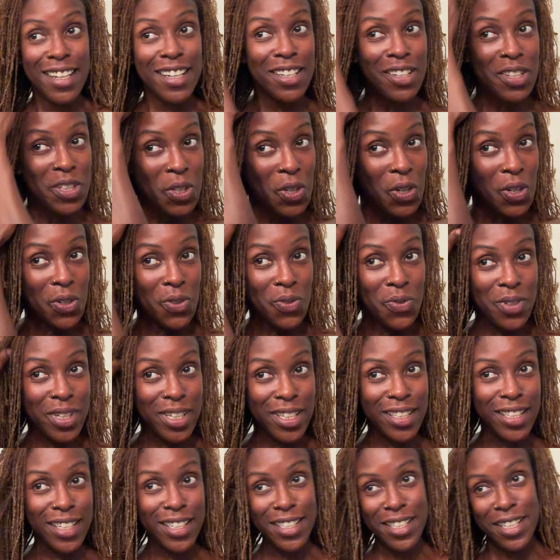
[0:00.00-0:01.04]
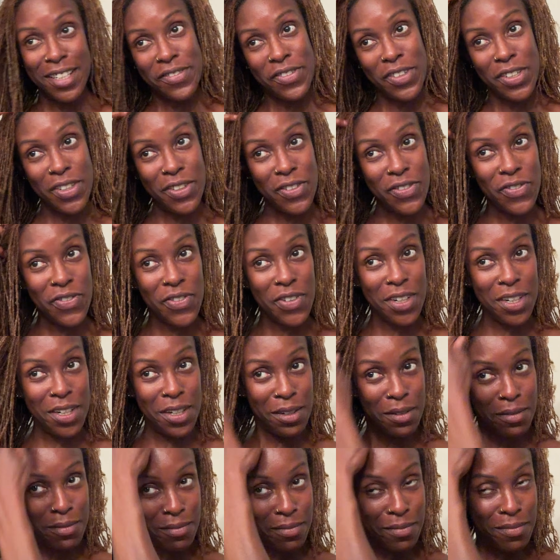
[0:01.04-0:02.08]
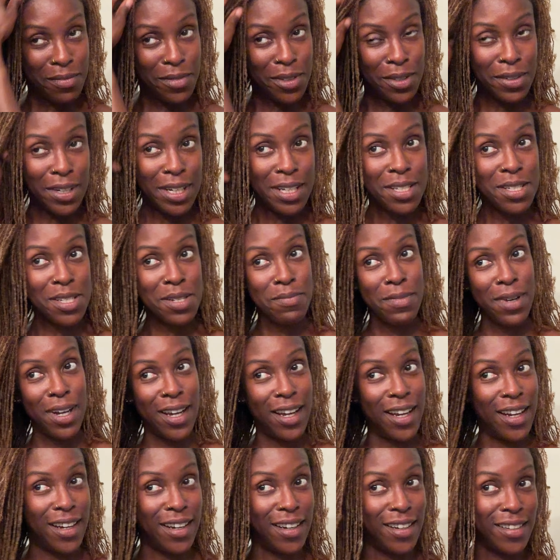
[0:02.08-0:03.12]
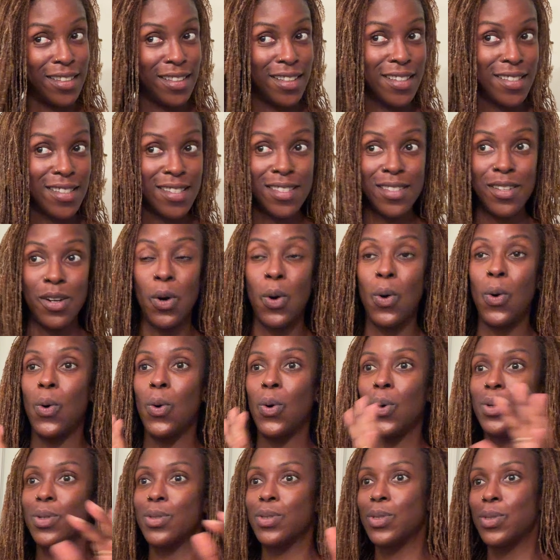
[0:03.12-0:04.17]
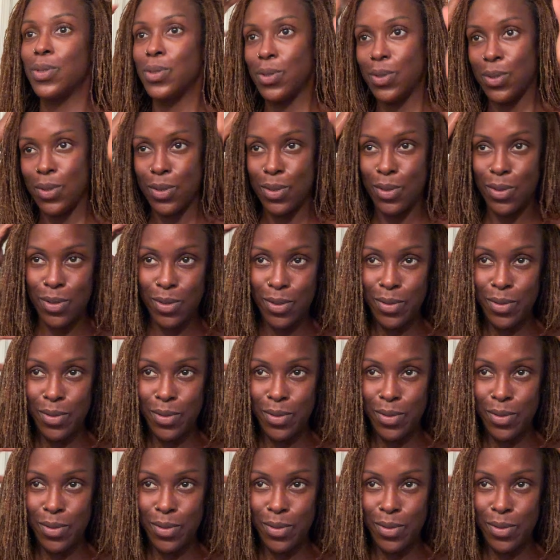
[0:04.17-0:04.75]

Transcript: look really different from the rest of my hair. This is a whole new,